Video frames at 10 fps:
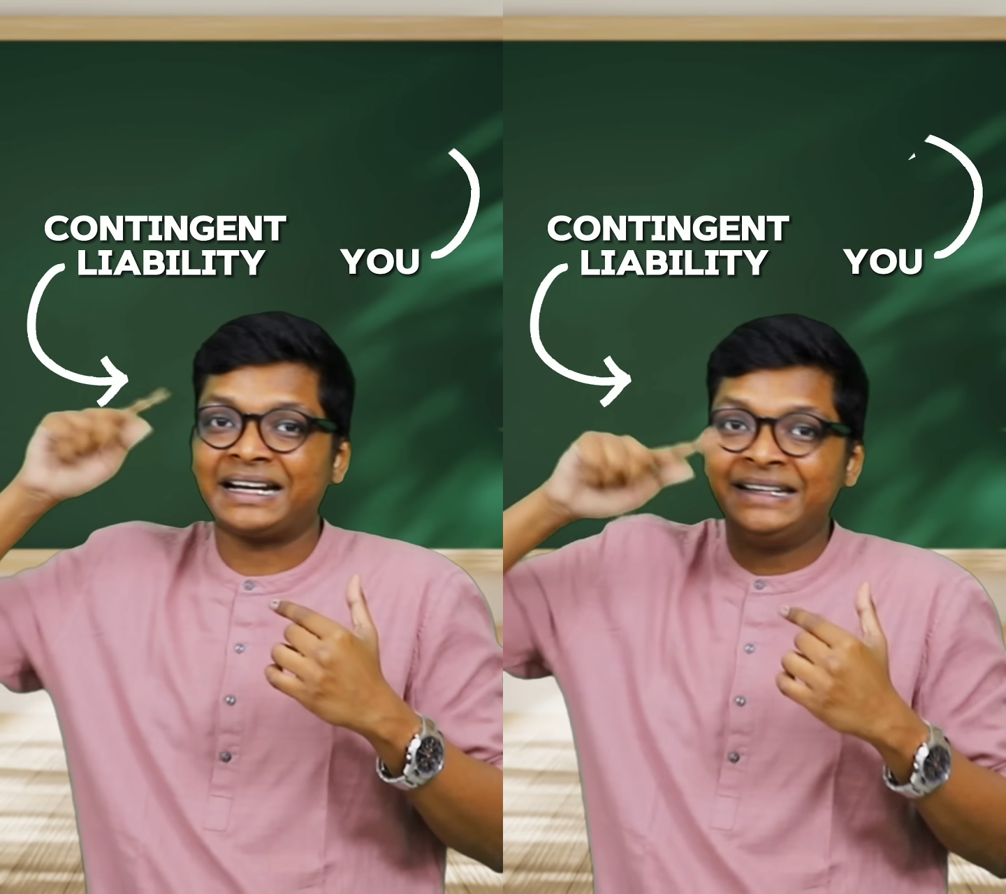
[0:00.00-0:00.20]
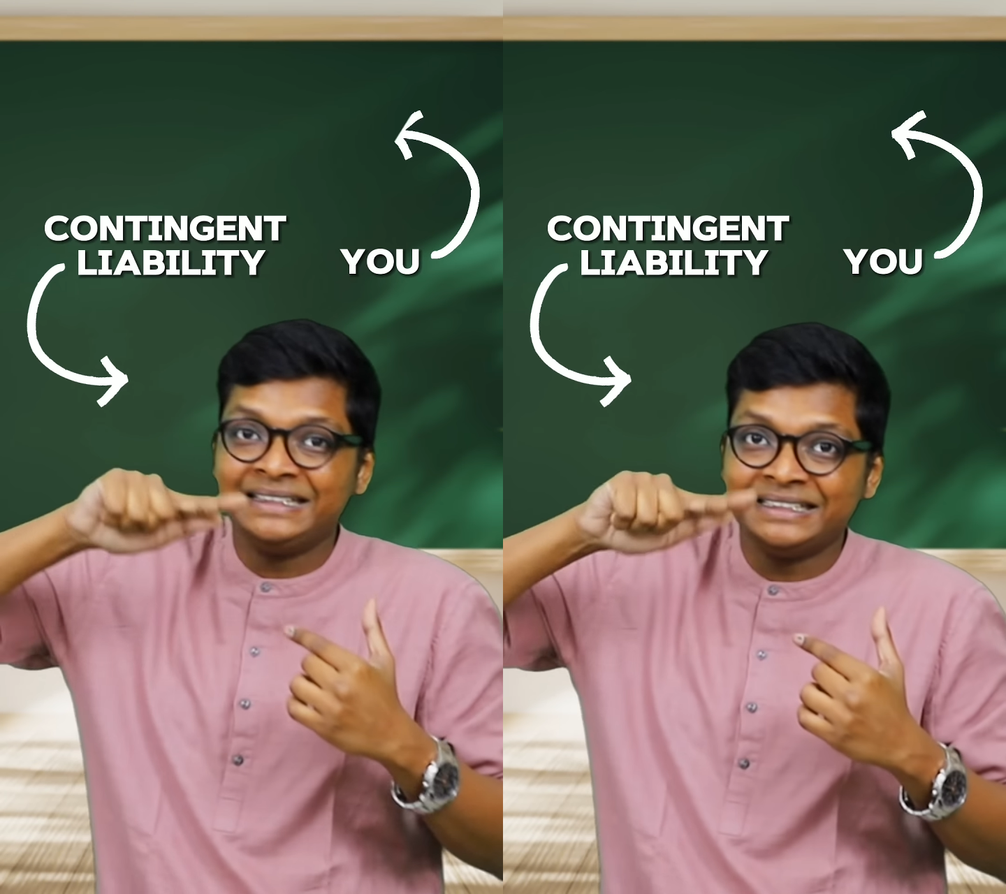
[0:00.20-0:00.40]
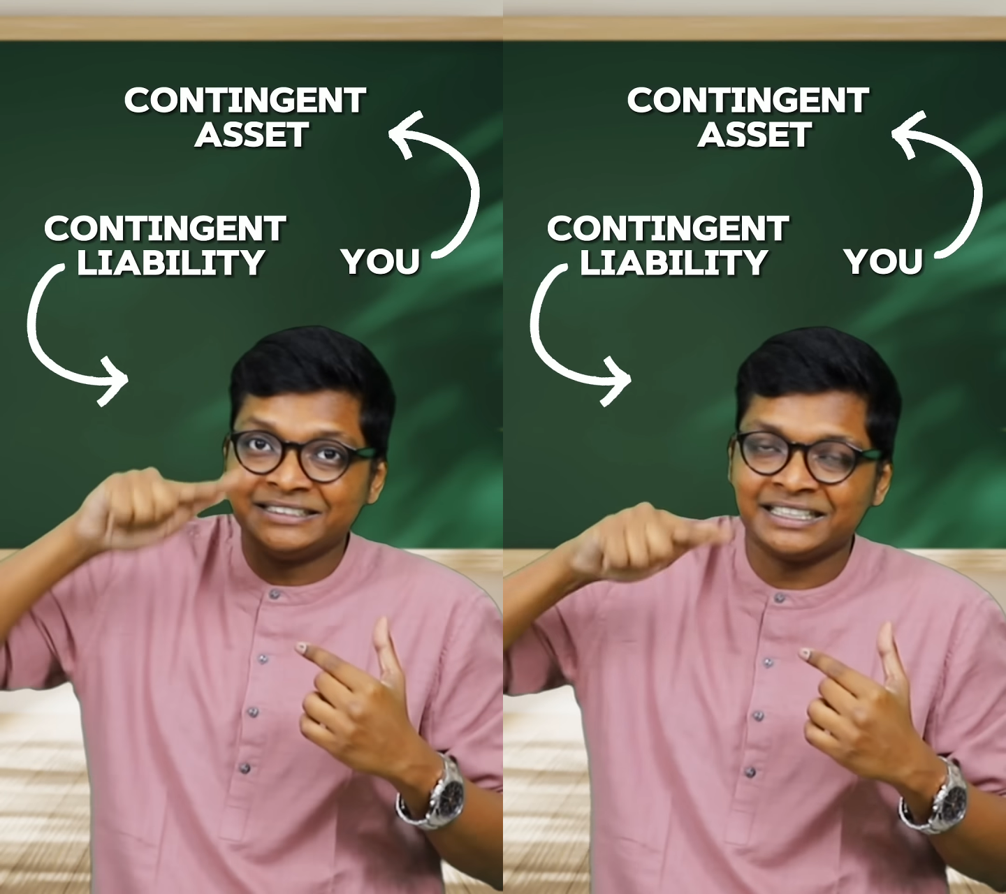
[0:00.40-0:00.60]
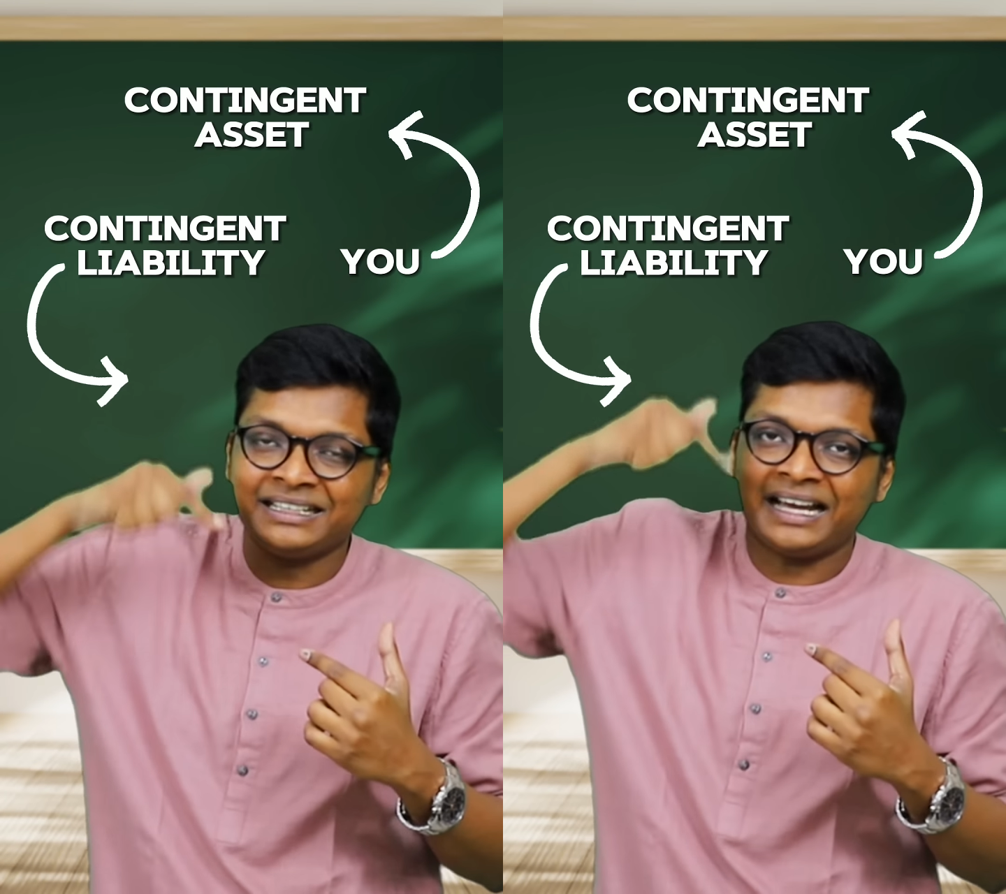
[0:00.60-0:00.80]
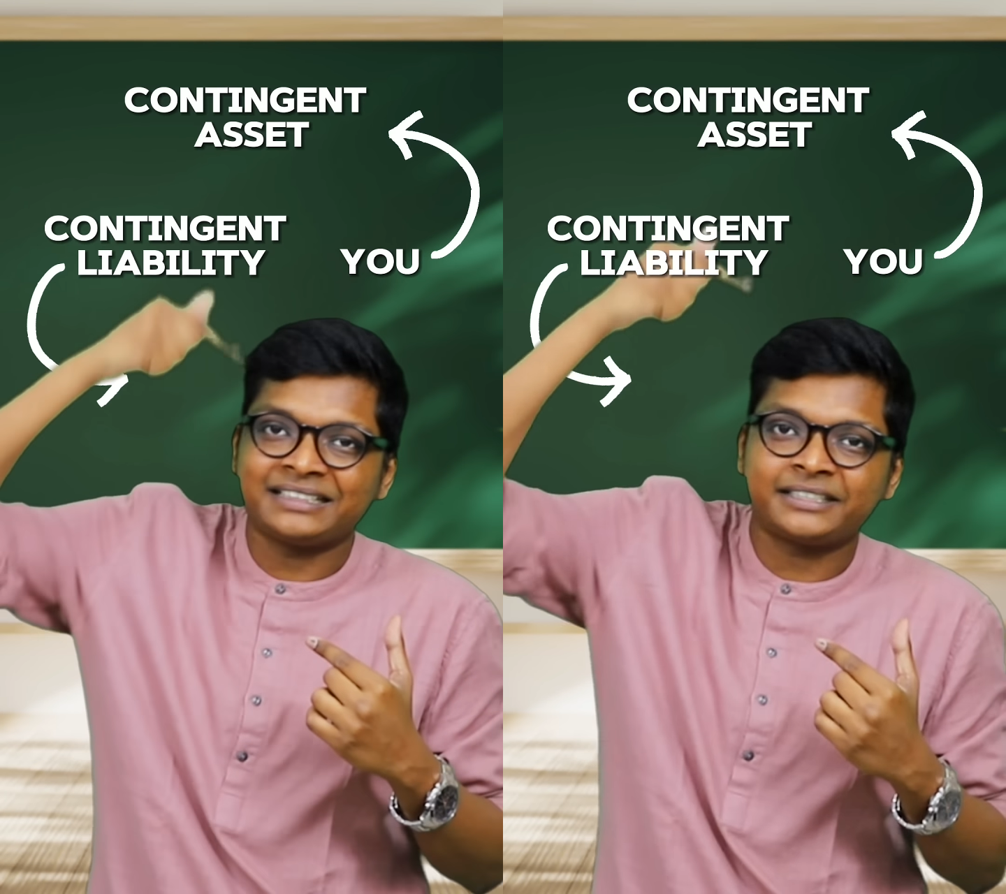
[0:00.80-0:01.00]

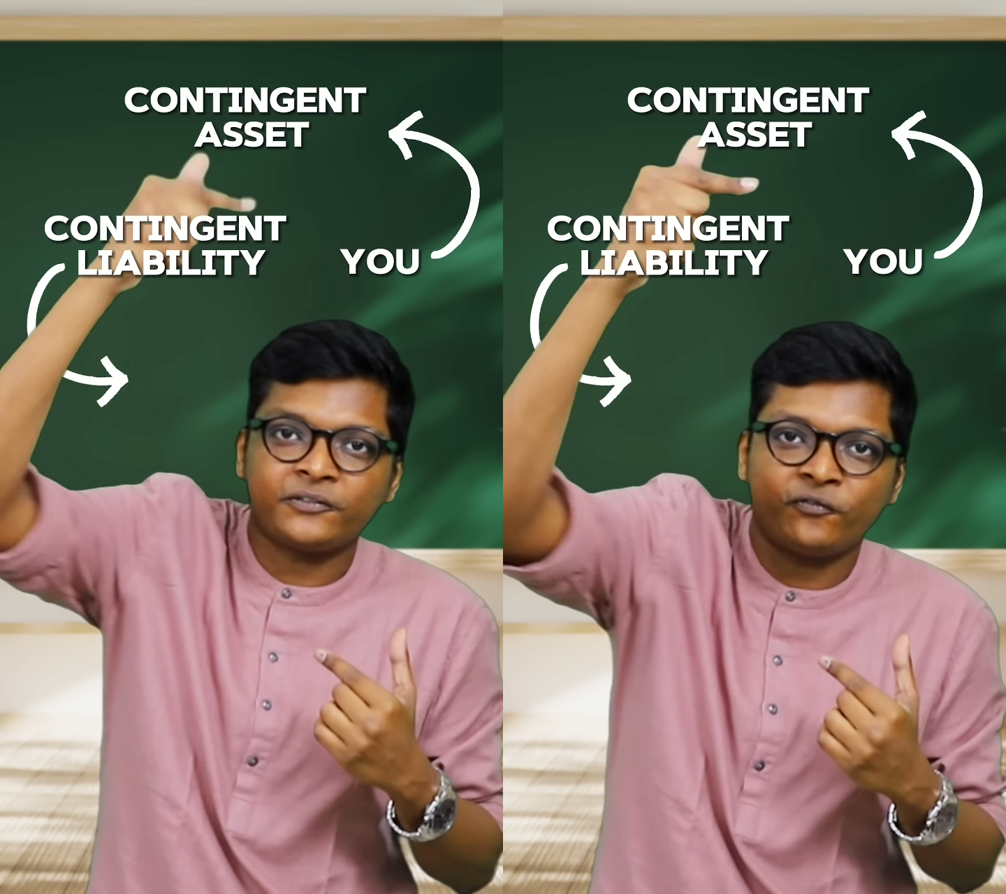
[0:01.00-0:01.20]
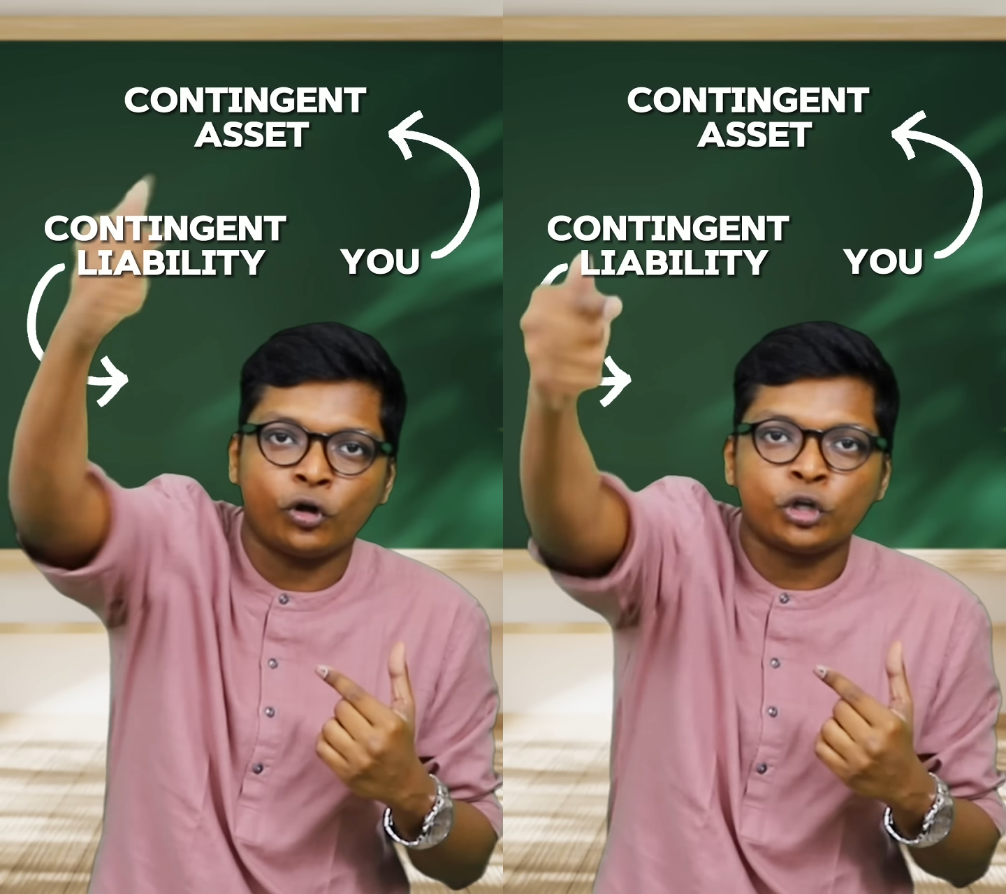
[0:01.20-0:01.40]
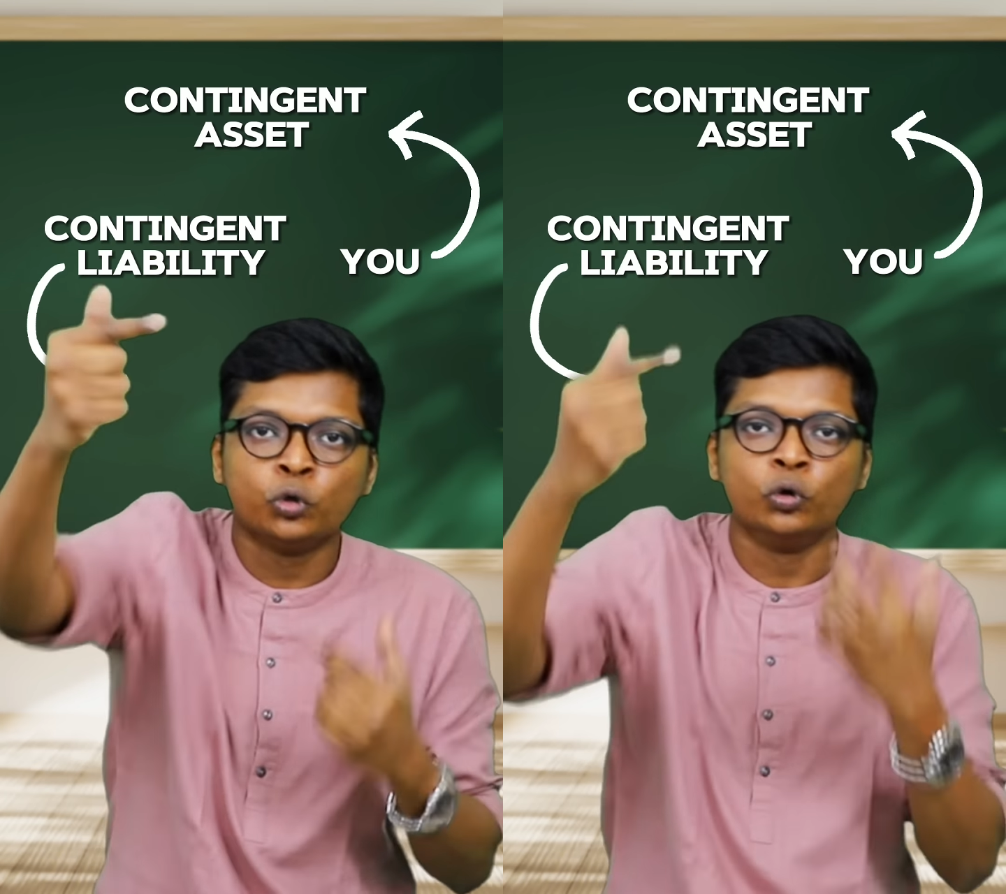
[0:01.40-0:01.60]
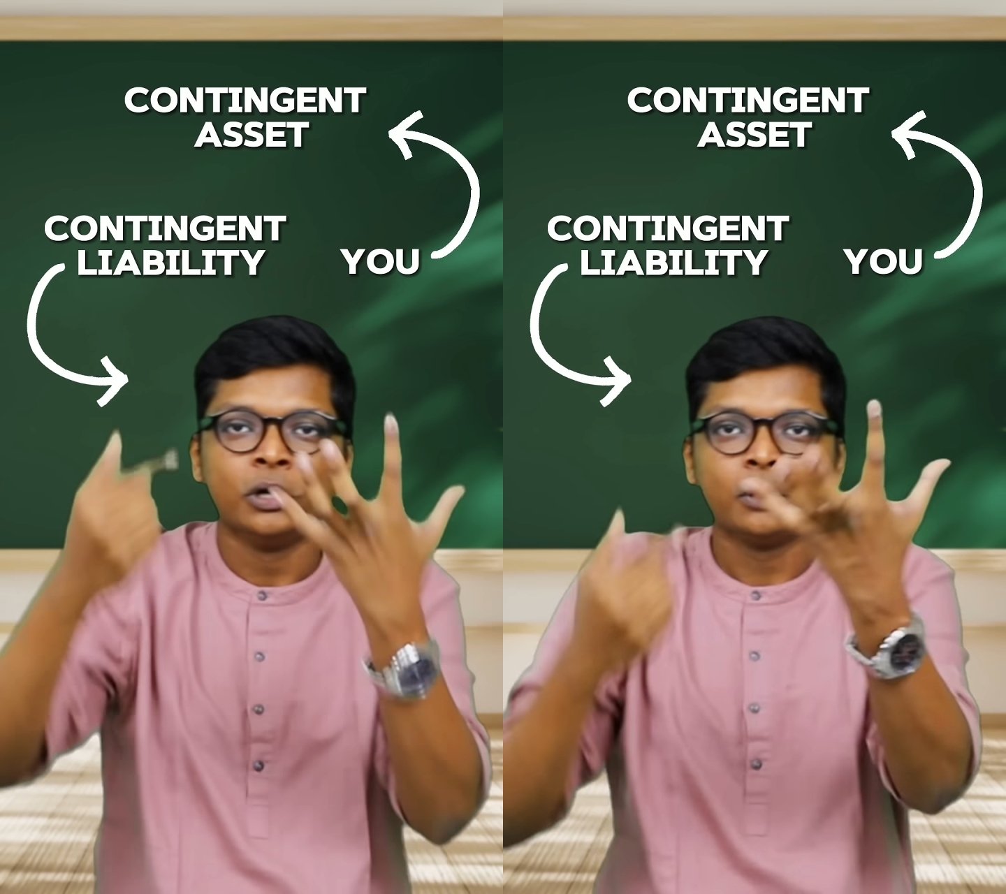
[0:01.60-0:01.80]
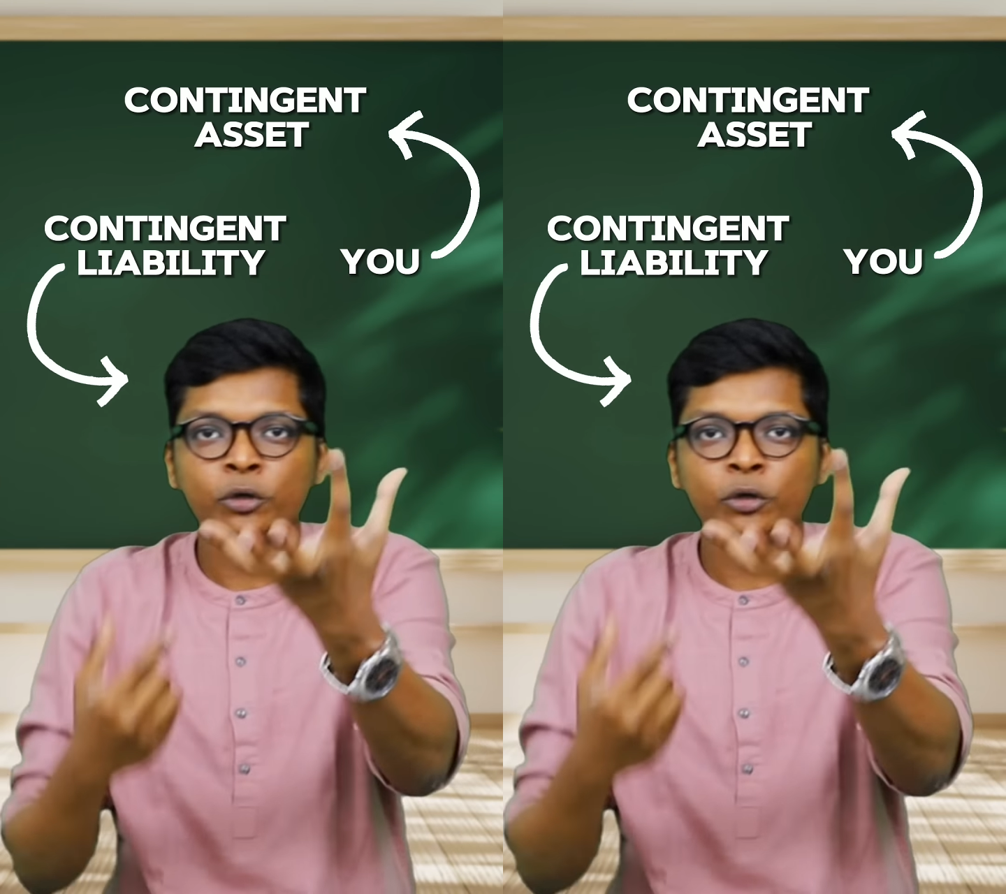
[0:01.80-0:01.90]
contingent asset for you